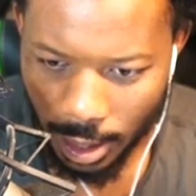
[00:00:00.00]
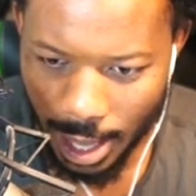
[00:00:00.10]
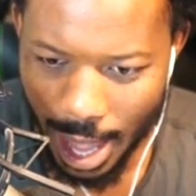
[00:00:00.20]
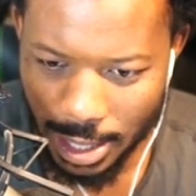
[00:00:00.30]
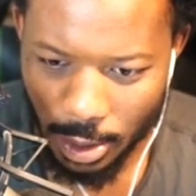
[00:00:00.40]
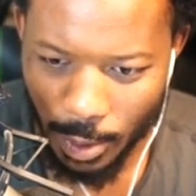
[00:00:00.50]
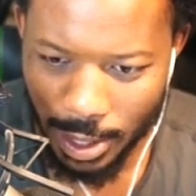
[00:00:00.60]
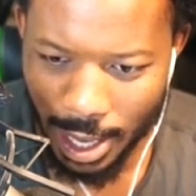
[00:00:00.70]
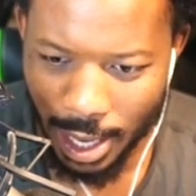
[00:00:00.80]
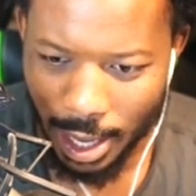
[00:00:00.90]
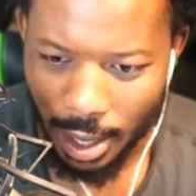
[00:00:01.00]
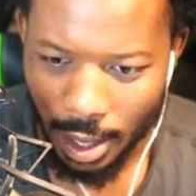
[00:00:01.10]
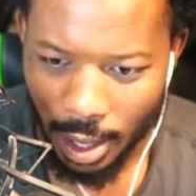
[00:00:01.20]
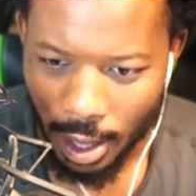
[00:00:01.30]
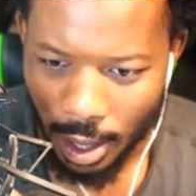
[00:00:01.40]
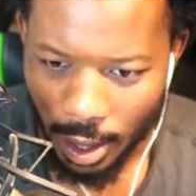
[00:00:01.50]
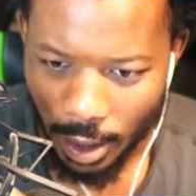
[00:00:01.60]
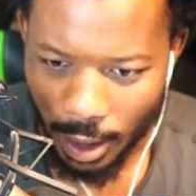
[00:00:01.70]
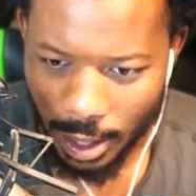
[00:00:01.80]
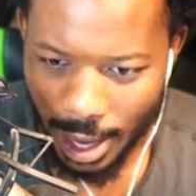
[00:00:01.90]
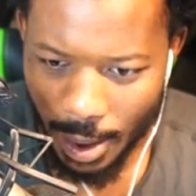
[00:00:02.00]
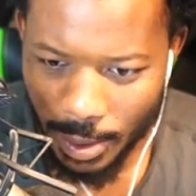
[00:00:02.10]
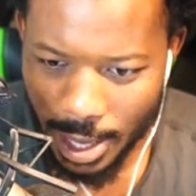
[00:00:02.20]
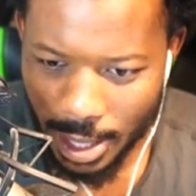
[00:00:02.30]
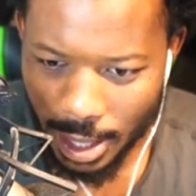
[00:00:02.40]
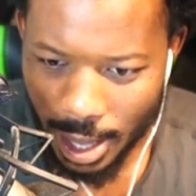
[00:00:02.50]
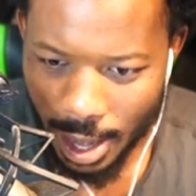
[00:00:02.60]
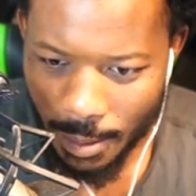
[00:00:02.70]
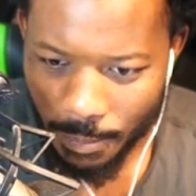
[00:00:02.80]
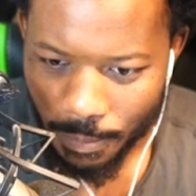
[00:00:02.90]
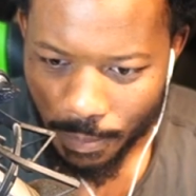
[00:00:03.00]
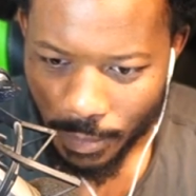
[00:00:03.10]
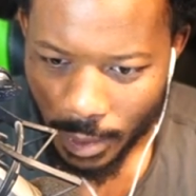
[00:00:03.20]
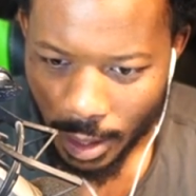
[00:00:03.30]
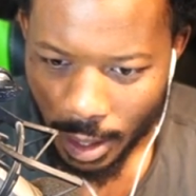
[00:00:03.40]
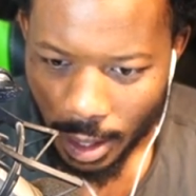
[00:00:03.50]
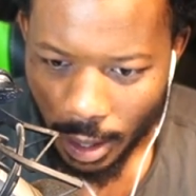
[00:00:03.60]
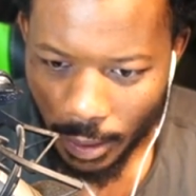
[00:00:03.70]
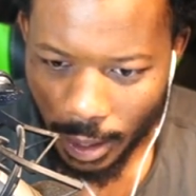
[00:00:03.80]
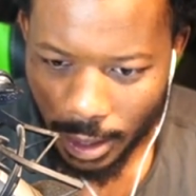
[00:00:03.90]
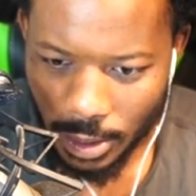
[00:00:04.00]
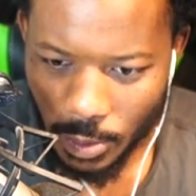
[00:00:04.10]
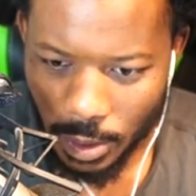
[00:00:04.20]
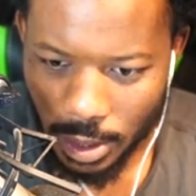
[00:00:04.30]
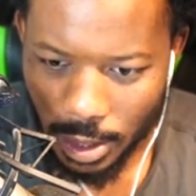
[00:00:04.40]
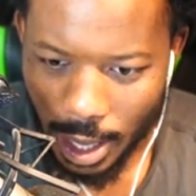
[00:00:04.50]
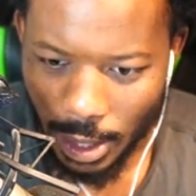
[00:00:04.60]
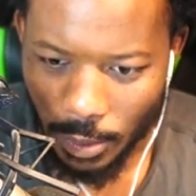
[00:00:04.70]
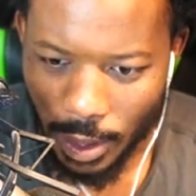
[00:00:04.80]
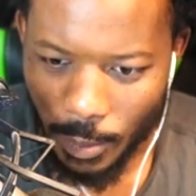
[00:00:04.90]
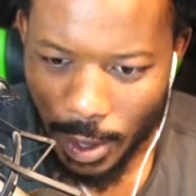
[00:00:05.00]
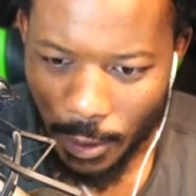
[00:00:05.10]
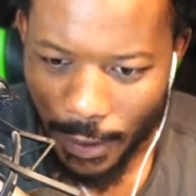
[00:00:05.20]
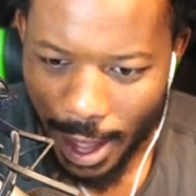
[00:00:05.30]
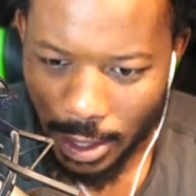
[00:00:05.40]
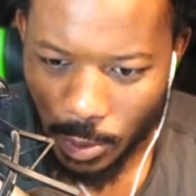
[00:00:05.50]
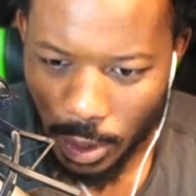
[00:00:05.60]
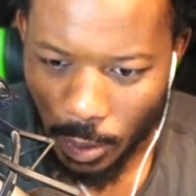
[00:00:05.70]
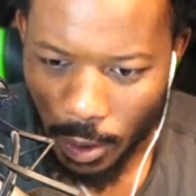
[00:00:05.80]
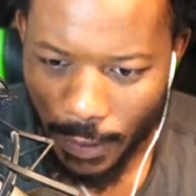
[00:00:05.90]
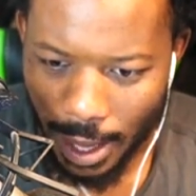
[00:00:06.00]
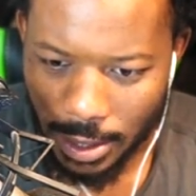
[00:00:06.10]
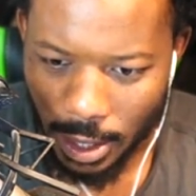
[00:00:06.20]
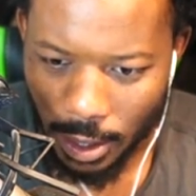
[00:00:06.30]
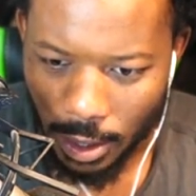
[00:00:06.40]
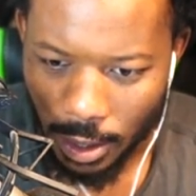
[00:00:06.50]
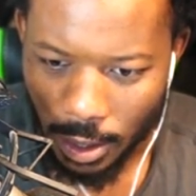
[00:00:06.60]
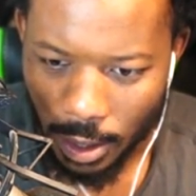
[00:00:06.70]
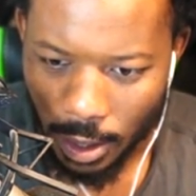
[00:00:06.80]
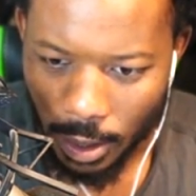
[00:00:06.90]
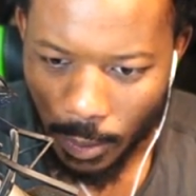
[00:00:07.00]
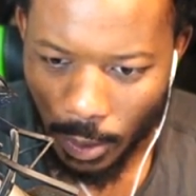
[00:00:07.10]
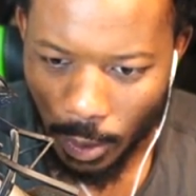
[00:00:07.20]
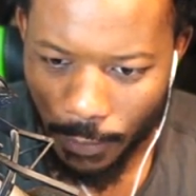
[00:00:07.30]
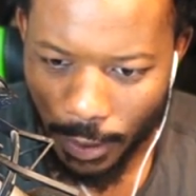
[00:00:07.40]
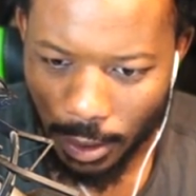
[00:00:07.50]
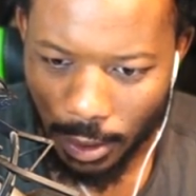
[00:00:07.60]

Yes, we did it. All right, now we need to keep. Okay, this one, I don't think we go fast. We don't go fast here. We don't go,